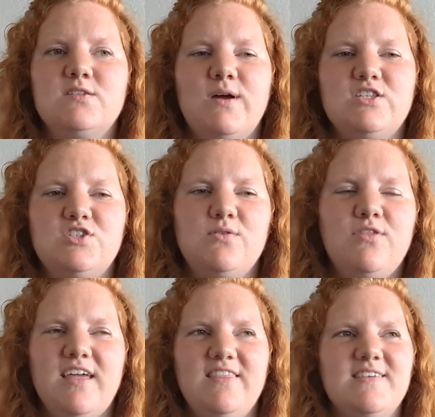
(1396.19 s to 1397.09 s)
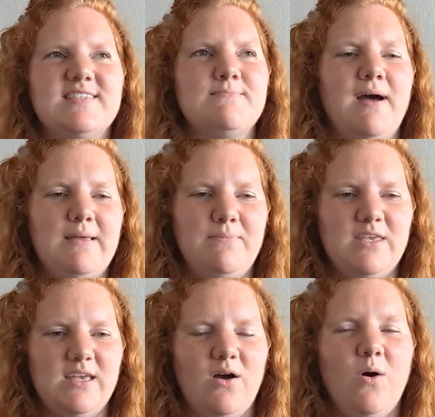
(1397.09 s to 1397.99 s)
So I do think this might
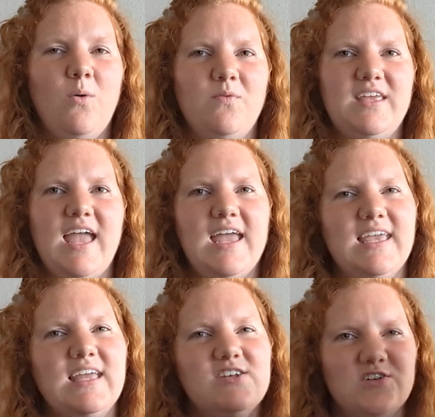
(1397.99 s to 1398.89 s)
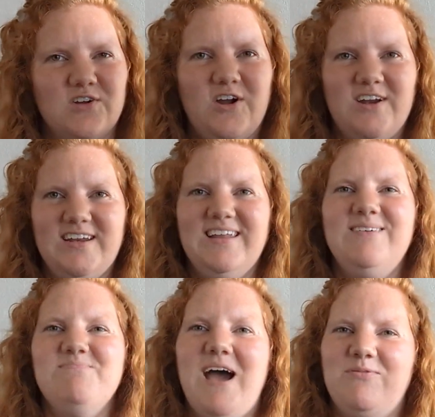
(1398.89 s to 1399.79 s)
be only a kindergarten
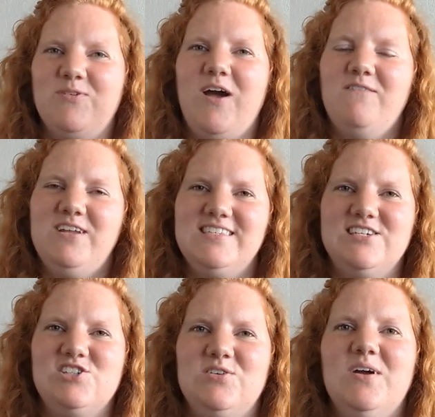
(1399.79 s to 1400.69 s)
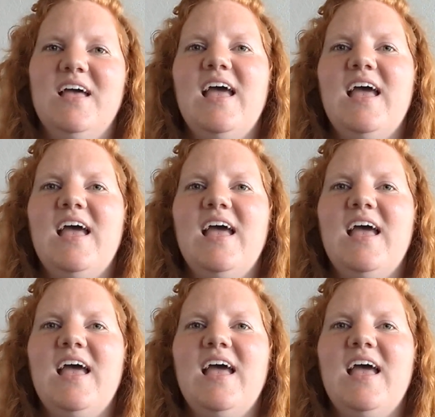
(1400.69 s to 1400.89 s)
math with confidence issue.